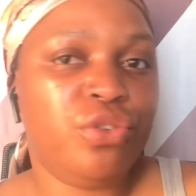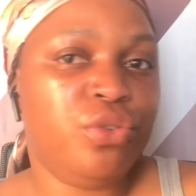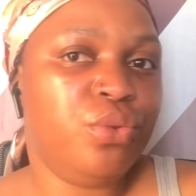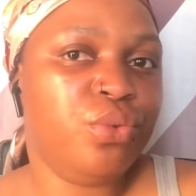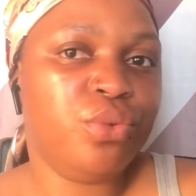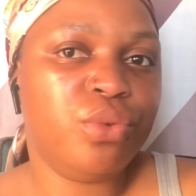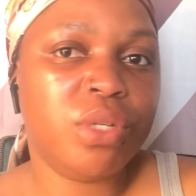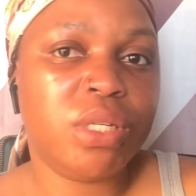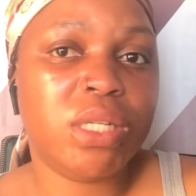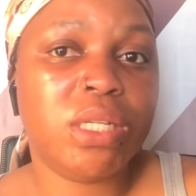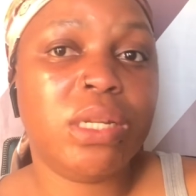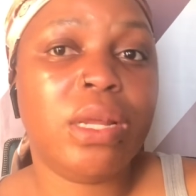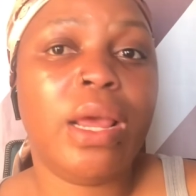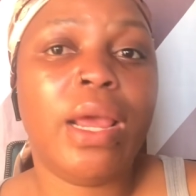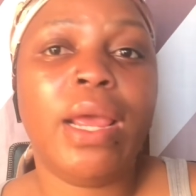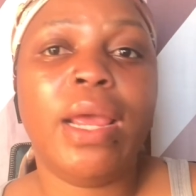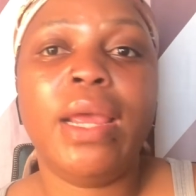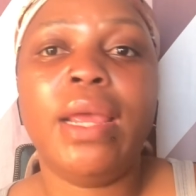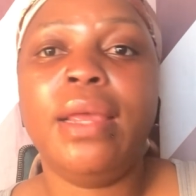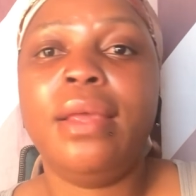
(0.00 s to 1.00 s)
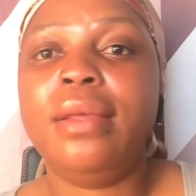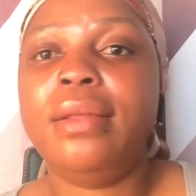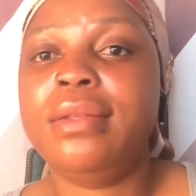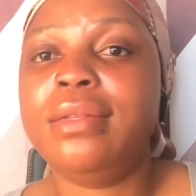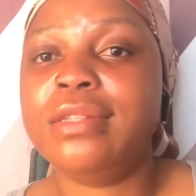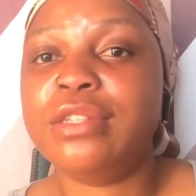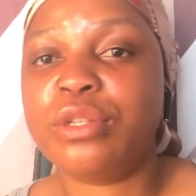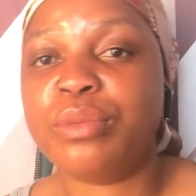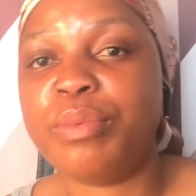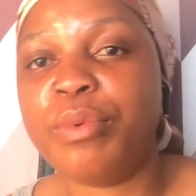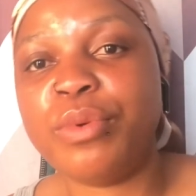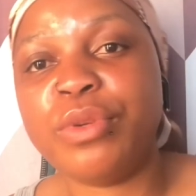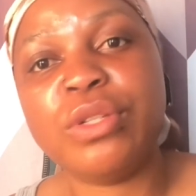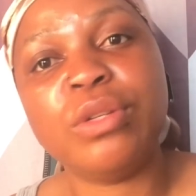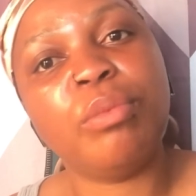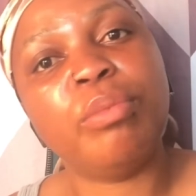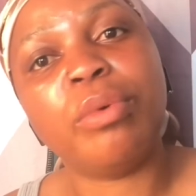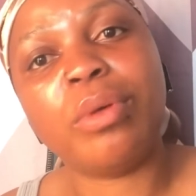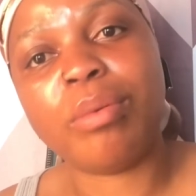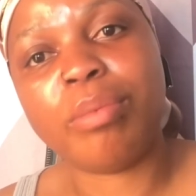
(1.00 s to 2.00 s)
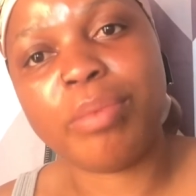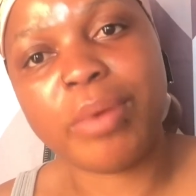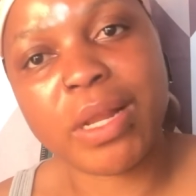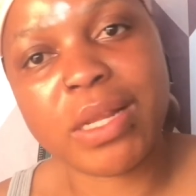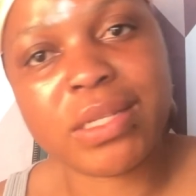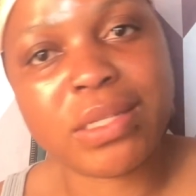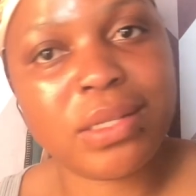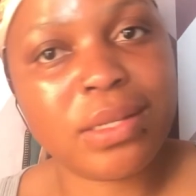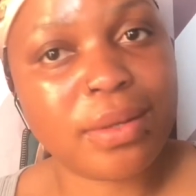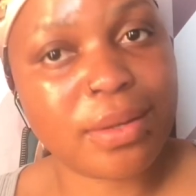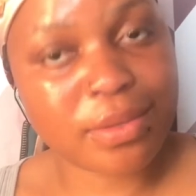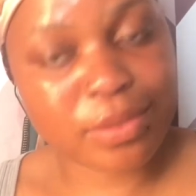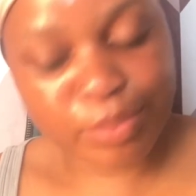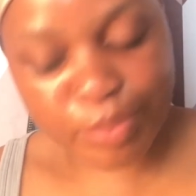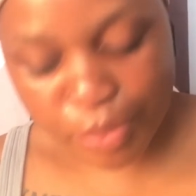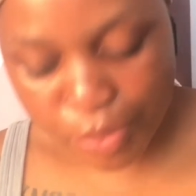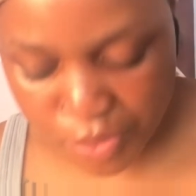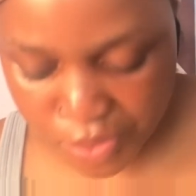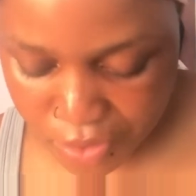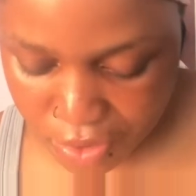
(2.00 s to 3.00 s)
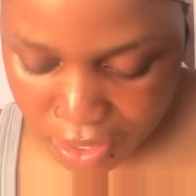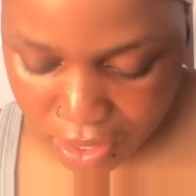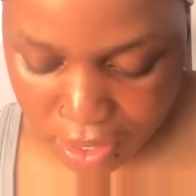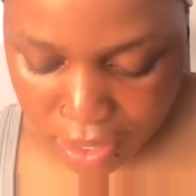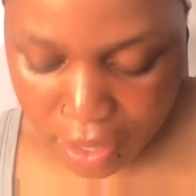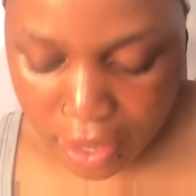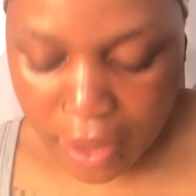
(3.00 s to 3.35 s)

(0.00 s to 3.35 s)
use a disposable plastic spoon,